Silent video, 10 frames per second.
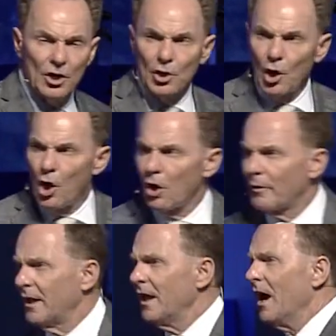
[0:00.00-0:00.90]

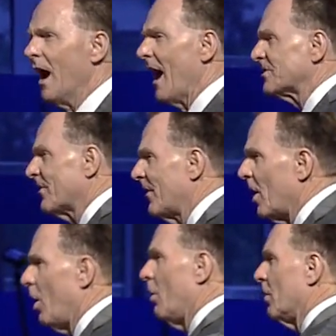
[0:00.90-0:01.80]
Glory as of the
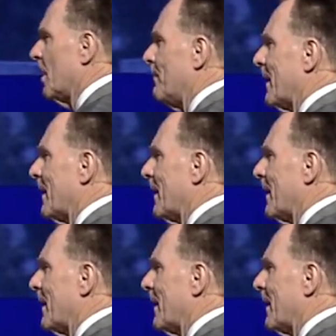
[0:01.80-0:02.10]
only